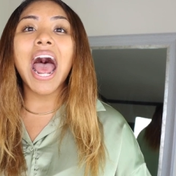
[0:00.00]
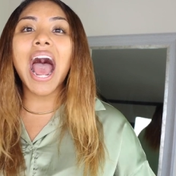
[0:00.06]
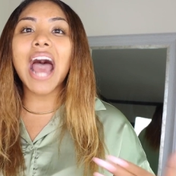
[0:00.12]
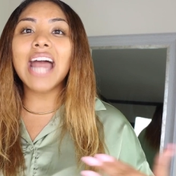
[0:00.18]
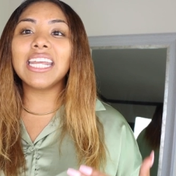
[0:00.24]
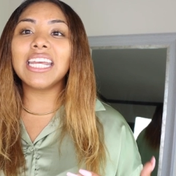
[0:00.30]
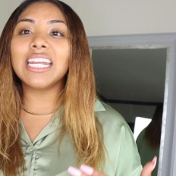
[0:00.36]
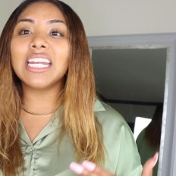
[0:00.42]

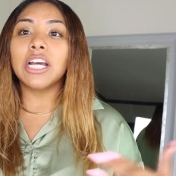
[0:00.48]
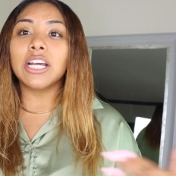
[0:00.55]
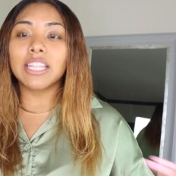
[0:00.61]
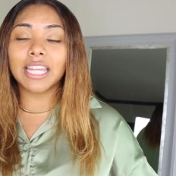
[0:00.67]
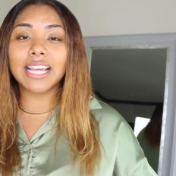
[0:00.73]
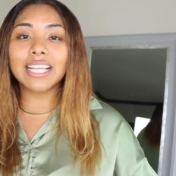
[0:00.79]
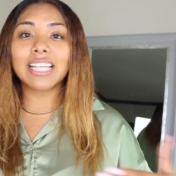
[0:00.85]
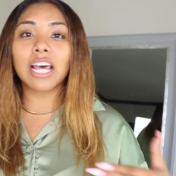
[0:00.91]
I need
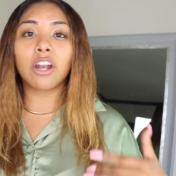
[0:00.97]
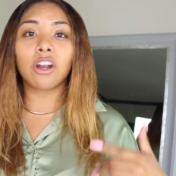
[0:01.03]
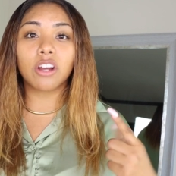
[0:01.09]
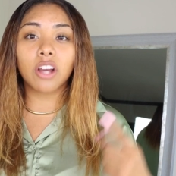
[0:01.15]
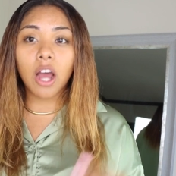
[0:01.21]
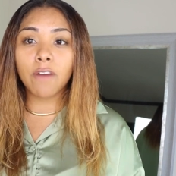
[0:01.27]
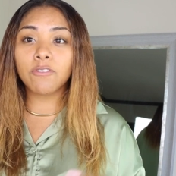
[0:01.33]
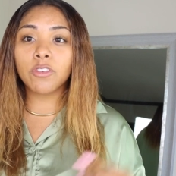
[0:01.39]
things that
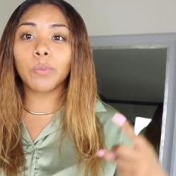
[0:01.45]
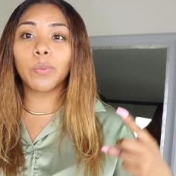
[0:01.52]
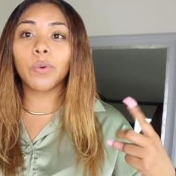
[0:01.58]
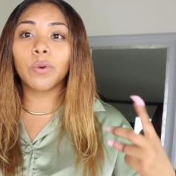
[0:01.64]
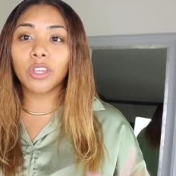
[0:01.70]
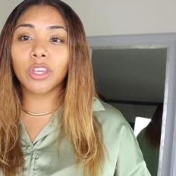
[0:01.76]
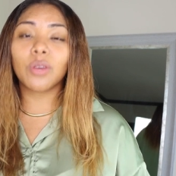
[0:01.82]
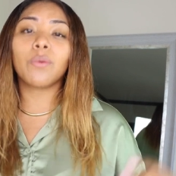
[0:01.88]
are
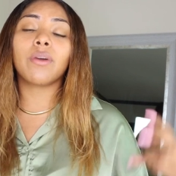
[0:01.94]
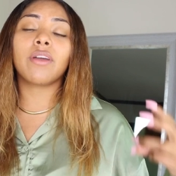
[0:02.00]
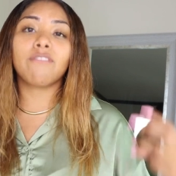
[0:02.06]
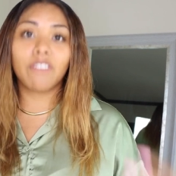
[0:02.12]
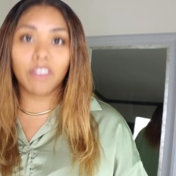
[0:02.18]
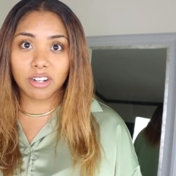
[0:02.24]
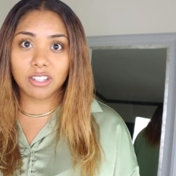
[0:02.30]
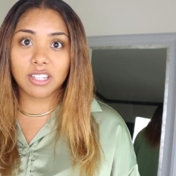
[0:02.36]
comfortable, cute,
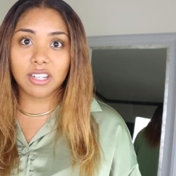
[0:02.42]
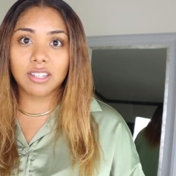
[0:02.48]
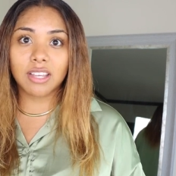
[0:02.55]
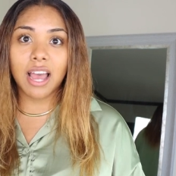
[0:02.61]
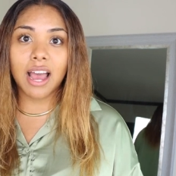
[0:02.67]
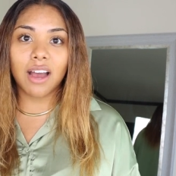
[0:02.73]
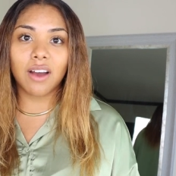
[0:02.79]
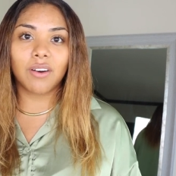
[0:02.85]
and
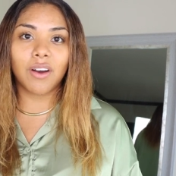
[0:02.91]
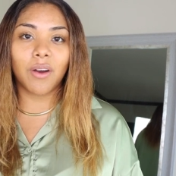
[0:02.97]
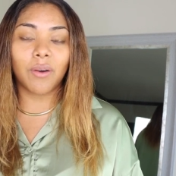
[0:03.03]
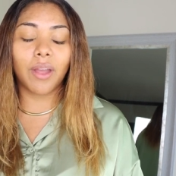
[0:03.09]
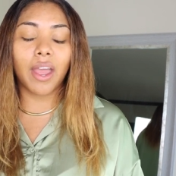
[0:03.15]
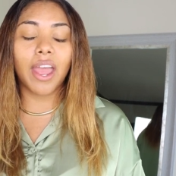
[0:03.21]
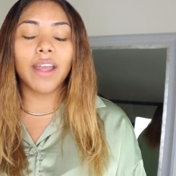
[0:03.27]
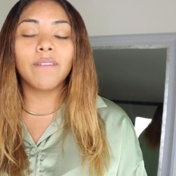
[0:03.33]
versatile,
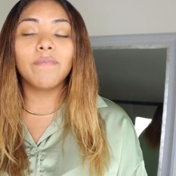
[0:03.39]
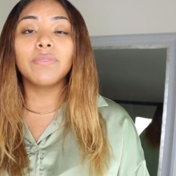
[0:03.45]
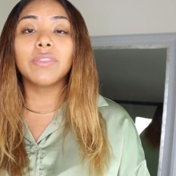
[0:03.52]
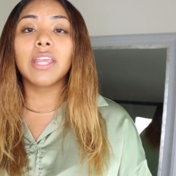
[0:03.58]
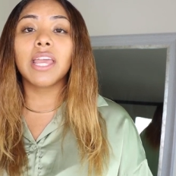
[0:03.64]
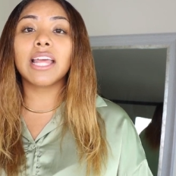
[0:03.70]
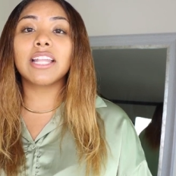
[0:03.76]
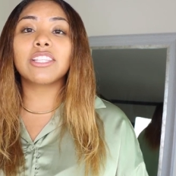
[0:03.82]
okay?
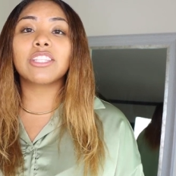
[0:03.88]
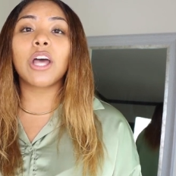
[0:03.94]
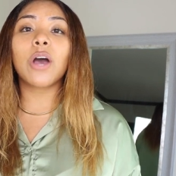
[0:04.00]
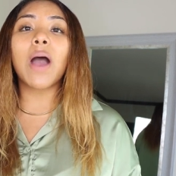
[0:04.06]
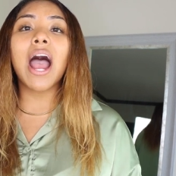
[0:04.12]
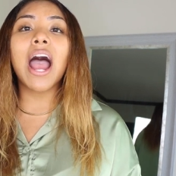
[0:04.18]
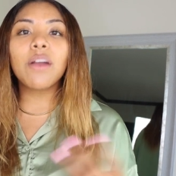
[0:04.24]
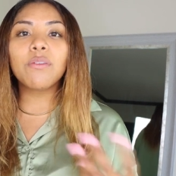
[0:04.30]
And
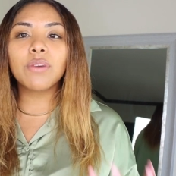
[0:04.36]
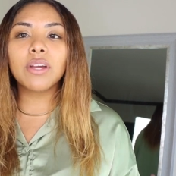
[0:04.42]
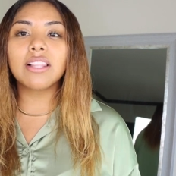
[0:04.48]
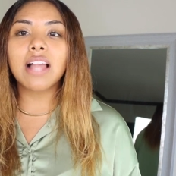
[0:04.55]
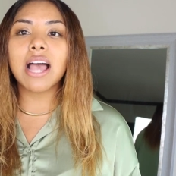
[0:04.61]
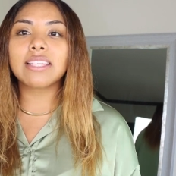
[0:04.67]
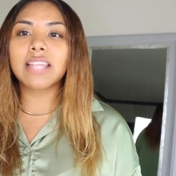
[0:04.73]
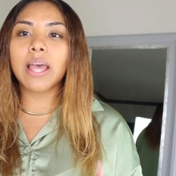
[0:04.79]
so I
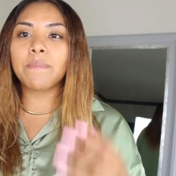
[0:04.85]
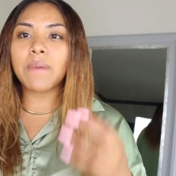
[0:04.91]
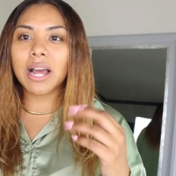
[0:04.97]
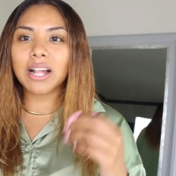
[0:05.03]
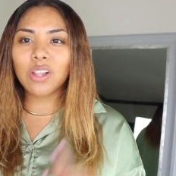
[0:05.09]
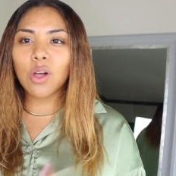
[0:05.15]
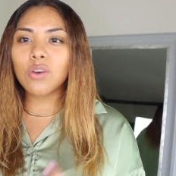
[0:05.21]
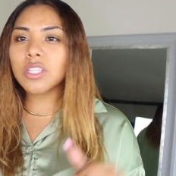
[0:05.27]
realized that
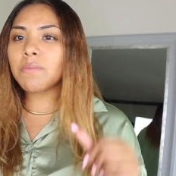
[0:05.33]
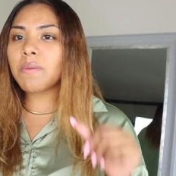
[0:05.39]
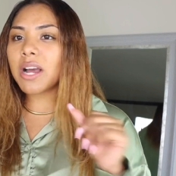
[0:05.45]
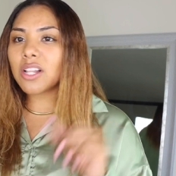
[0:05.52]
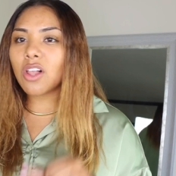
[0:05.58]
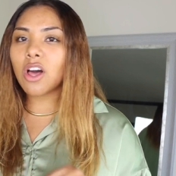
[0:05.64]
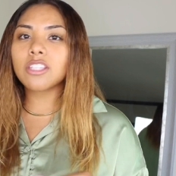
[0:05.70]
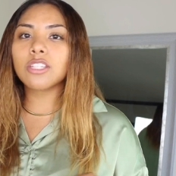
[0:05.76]
my clothes in my
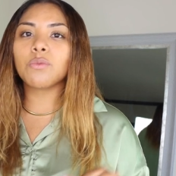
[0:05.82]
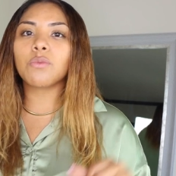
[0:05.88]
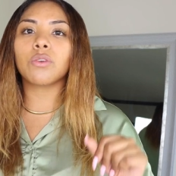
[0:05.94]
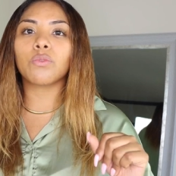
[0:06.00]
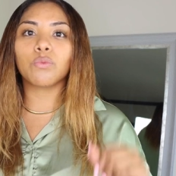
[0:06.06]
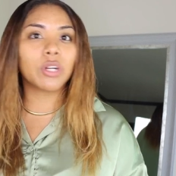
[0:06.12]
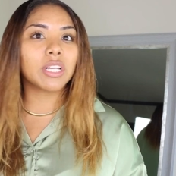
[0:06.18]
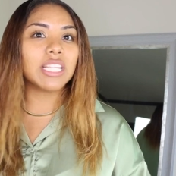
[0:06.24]
closet
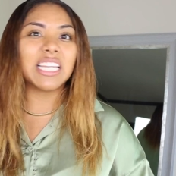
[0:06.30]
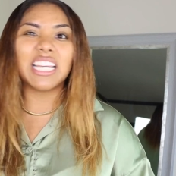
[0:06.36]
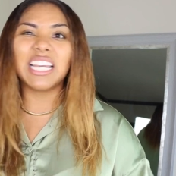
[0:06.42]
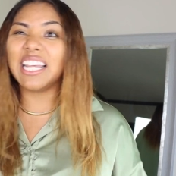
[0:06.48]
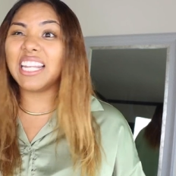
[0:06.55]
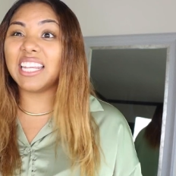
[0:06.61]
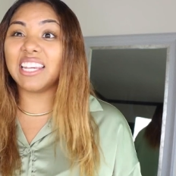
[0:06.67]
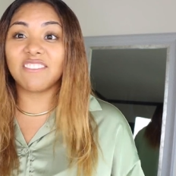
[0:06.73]
weren't really
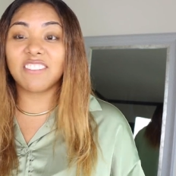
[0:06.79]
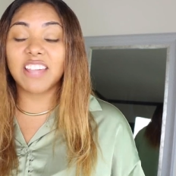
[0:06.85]
any